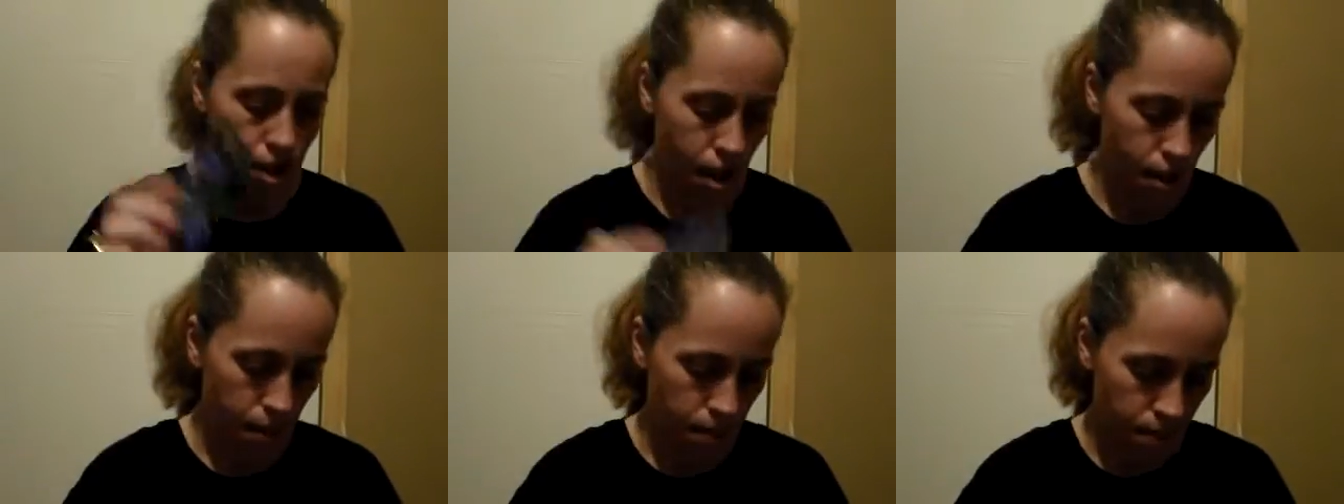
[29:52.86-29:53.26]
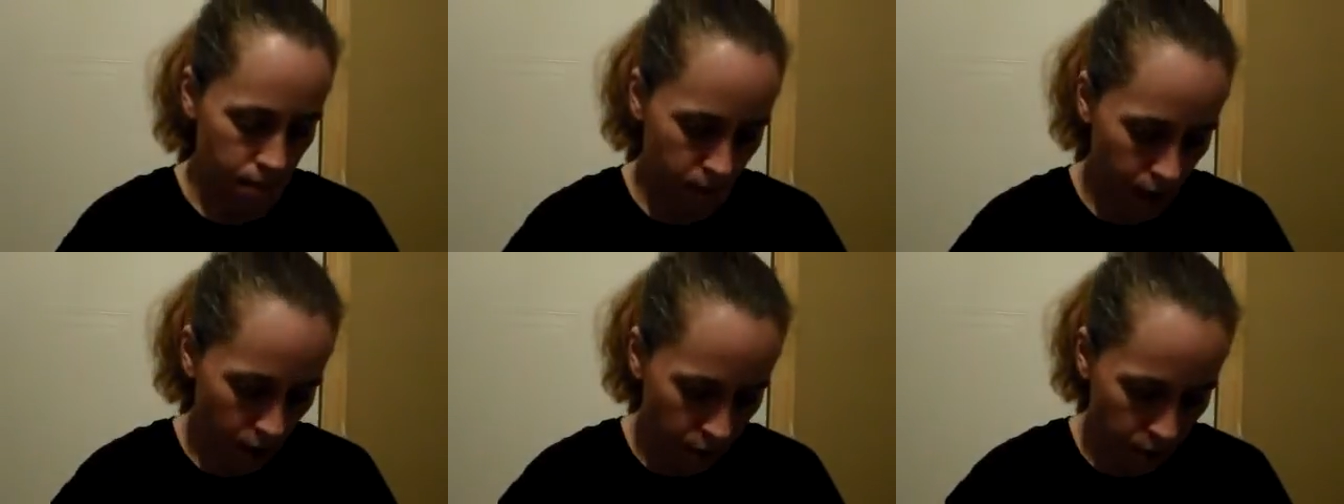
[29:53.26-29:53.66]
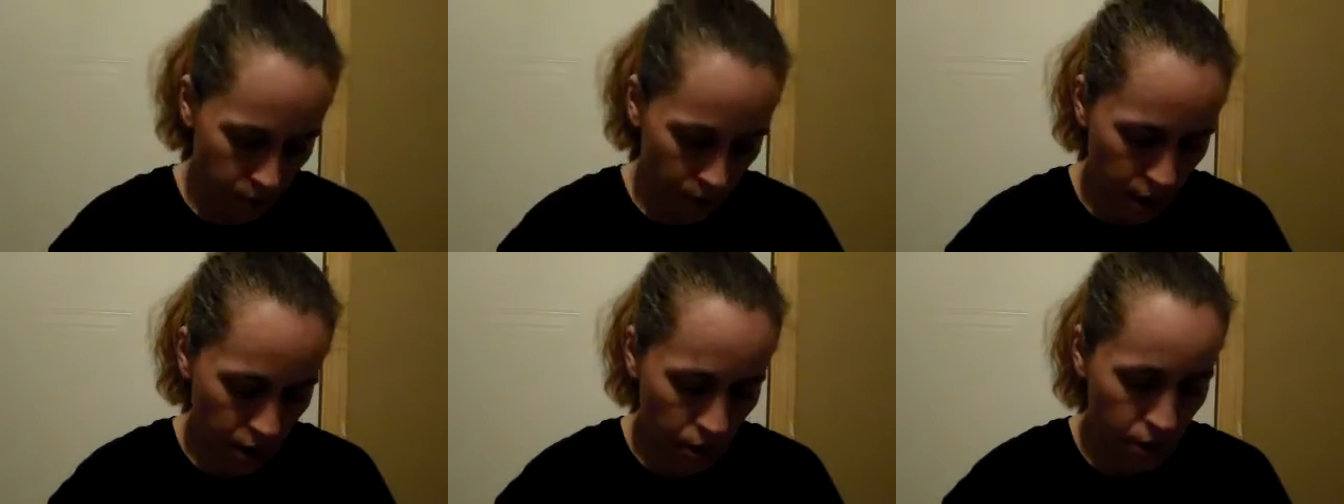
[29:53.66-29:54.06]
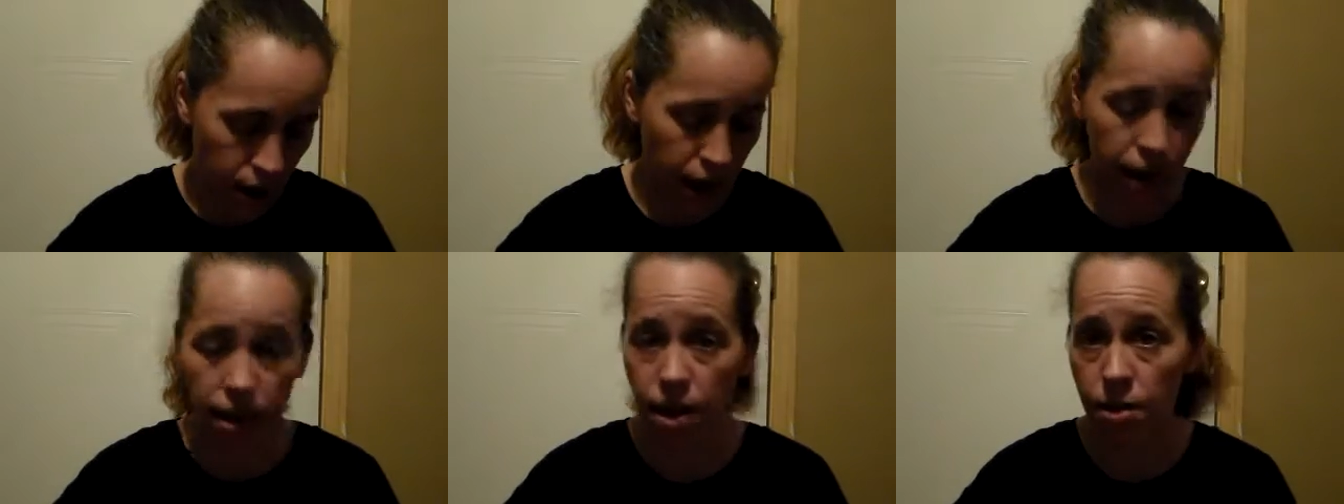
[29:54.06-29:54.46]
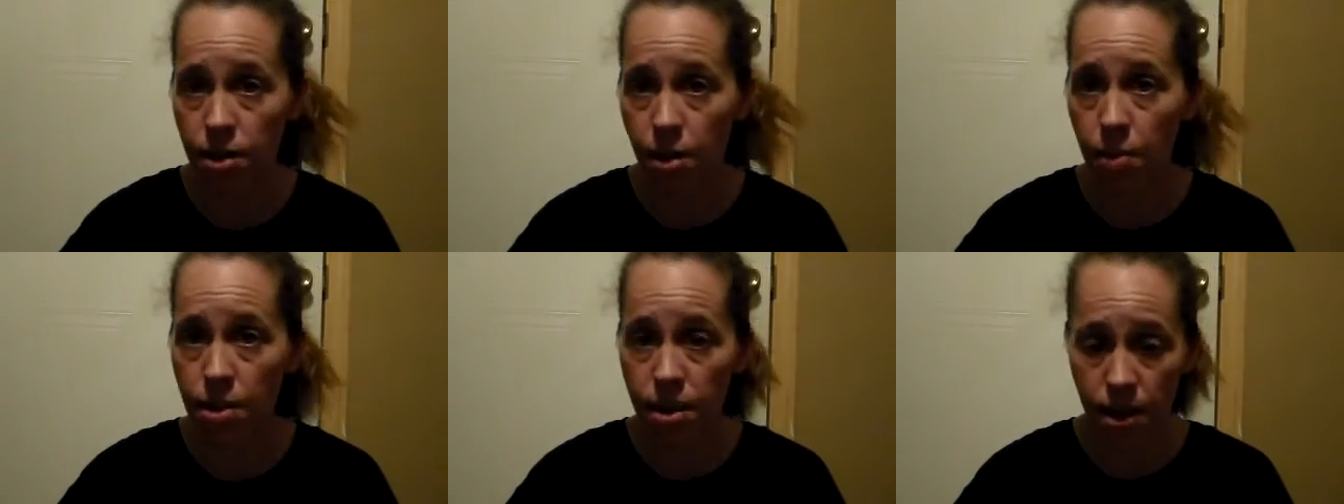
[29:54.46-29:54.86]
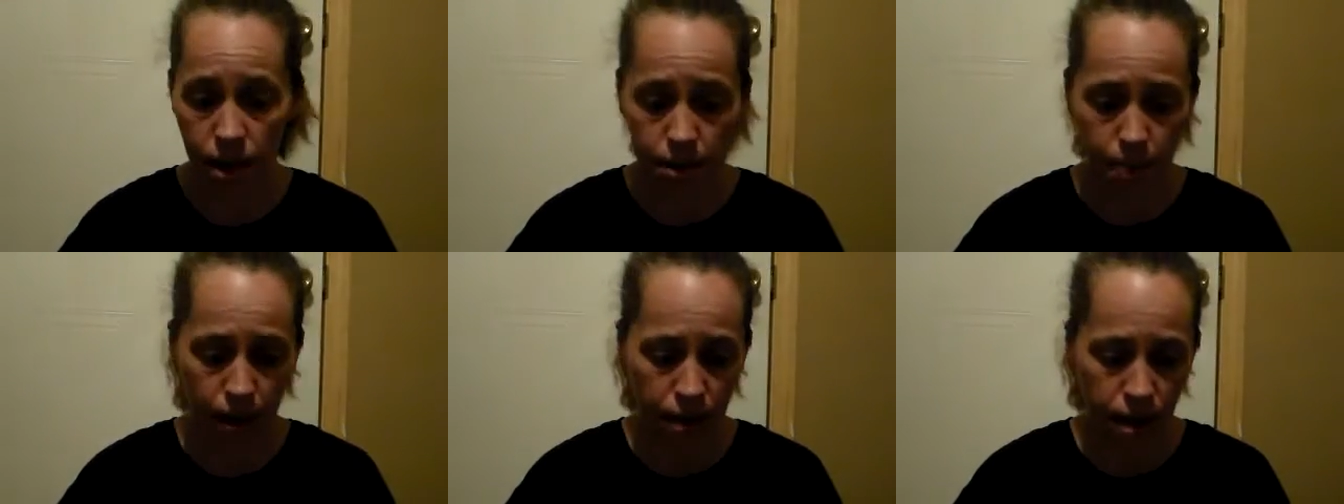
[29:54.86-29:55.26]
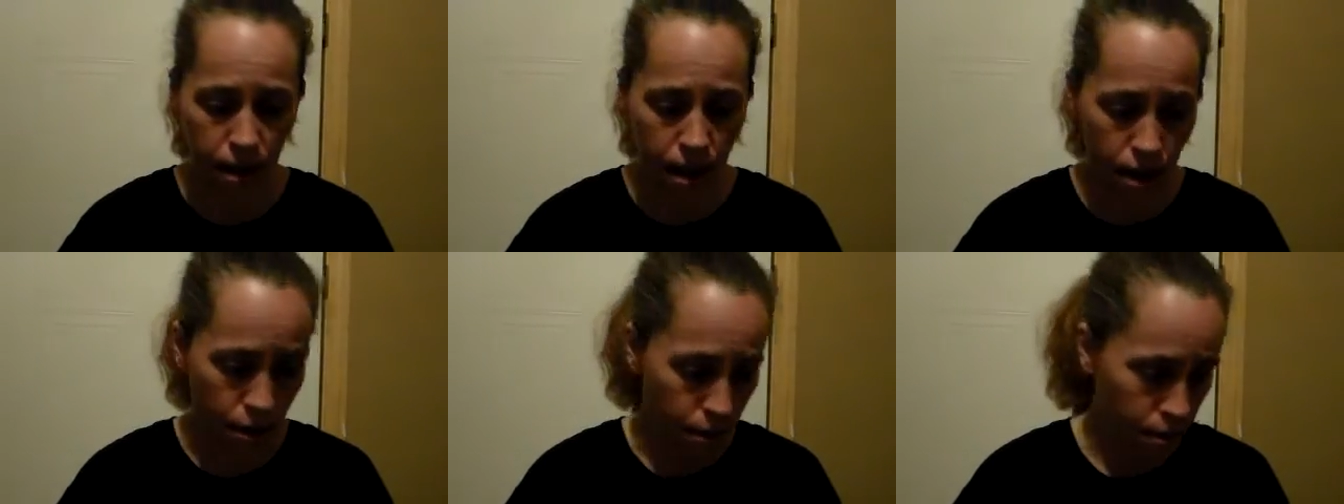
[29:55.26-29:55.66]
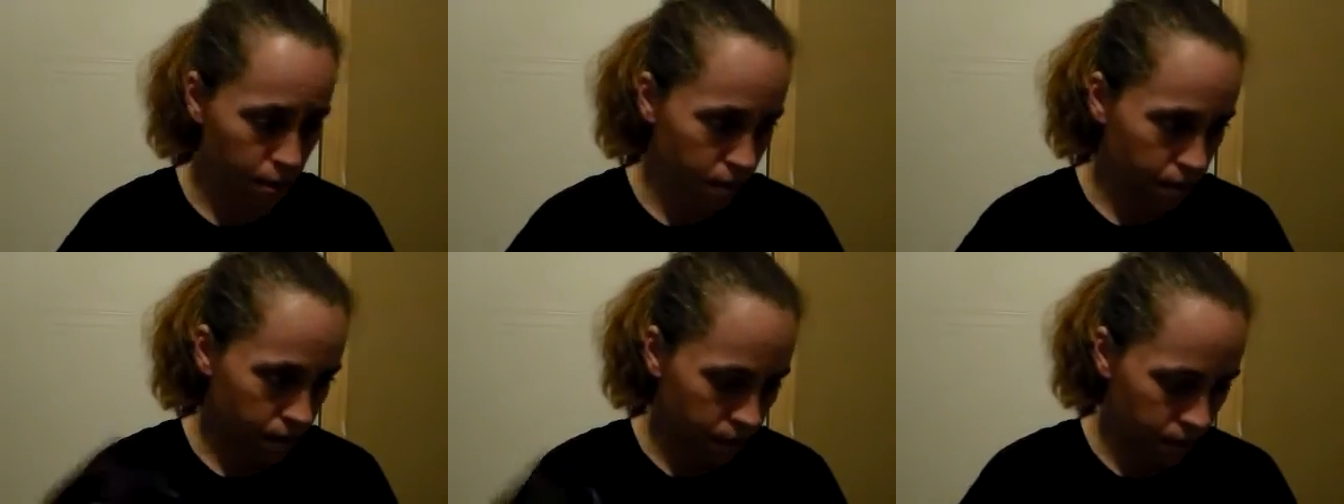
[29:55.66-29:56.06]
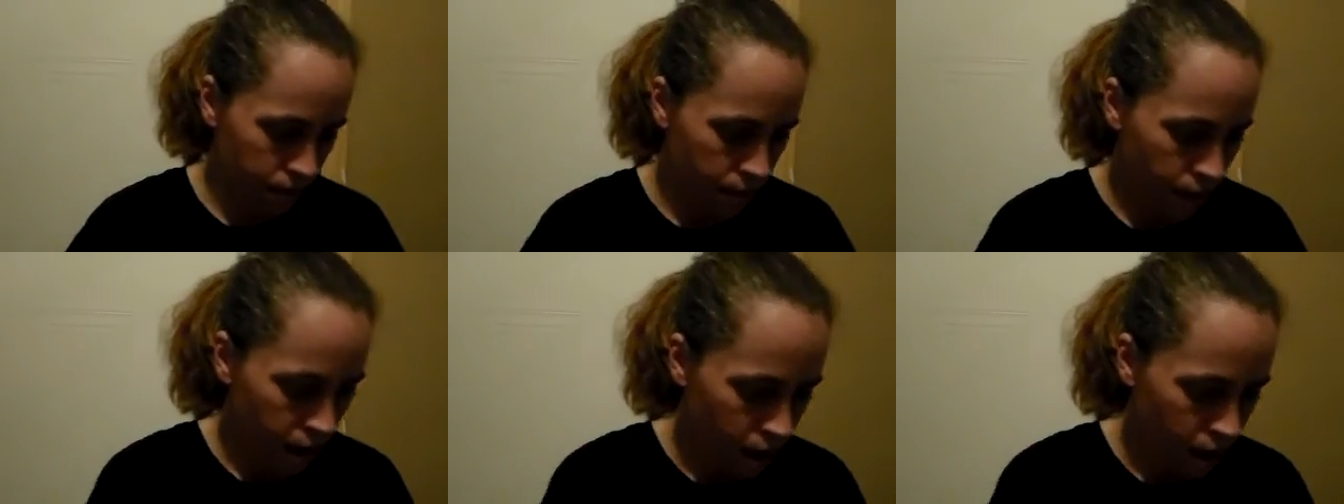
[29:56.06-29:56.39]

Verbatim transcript: So that was pretty cool to get those. I wasn't expecting those.